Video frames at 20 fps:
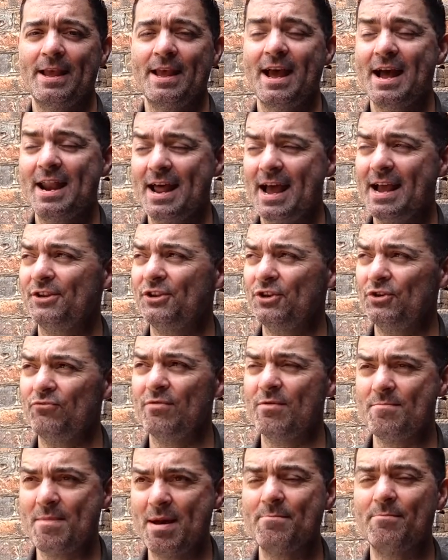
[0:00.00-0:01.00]
And I do
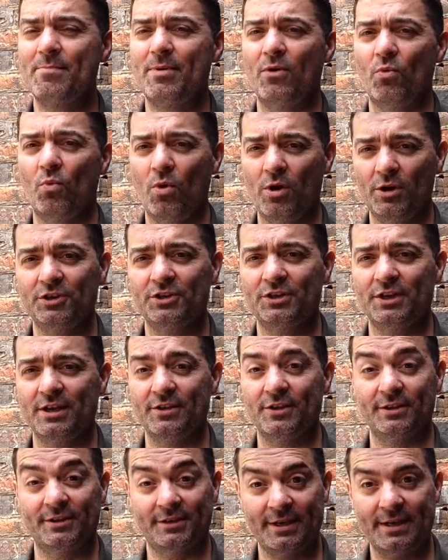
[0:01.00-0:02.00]
remember
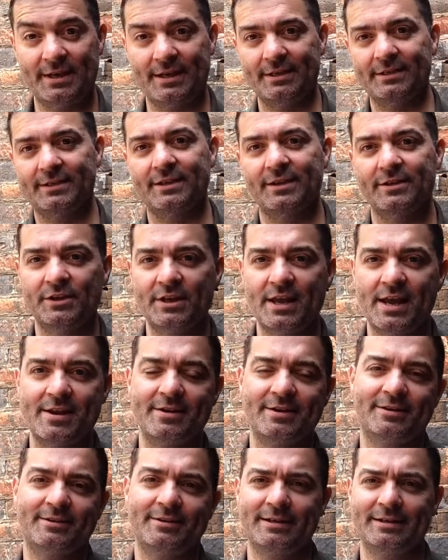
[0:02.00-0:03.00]
watching the scenes, the
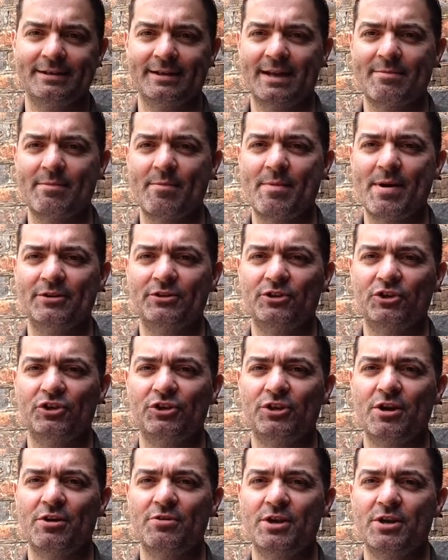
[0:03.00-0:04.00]
10 scenes that I'm about to
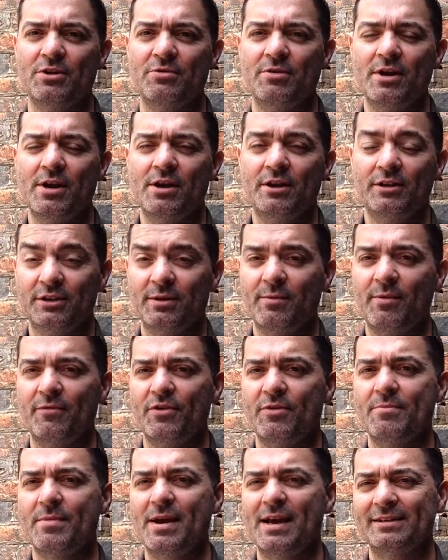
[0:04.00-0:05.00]
show you, some of
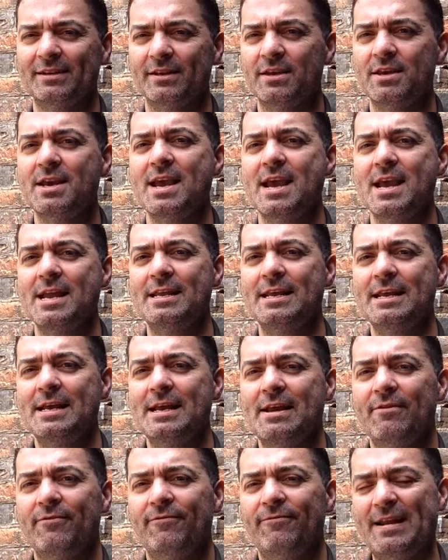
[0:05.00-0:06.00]
them as a kid,
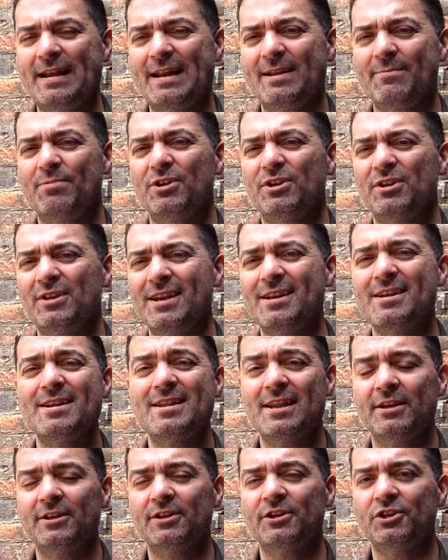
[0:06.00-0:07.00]
feeling
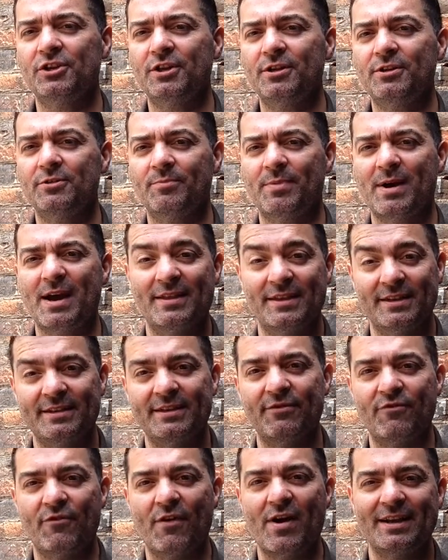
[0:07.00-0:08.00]
particularly chilled by this
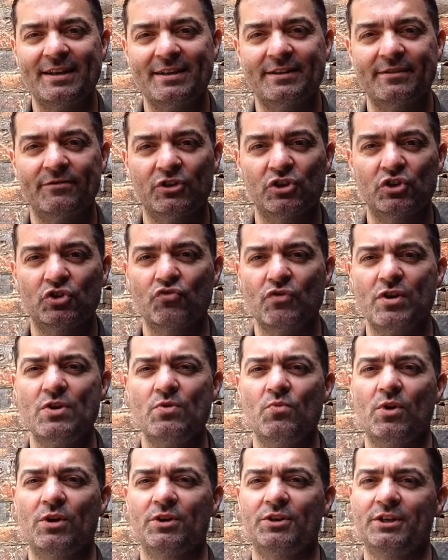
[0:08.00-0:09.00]
device of
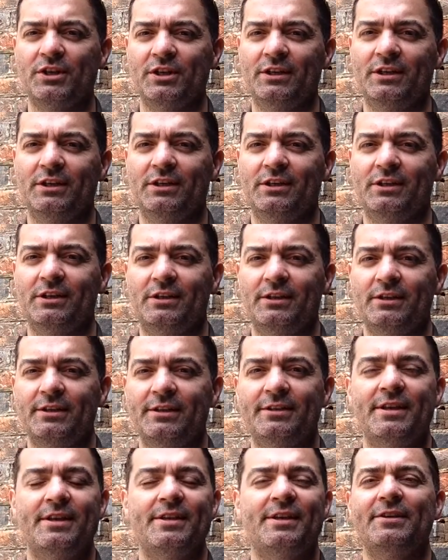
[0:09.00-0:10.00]
screen watching.
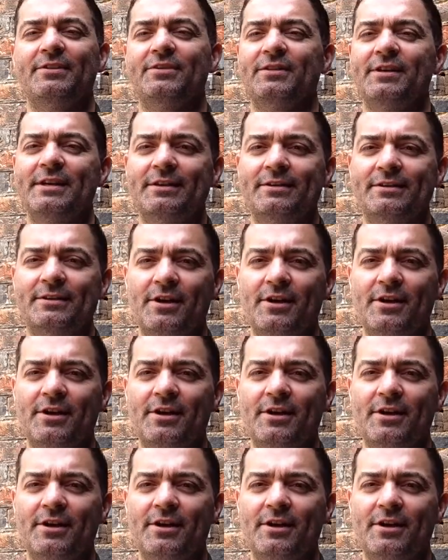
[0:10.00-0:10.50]
You see, these scenes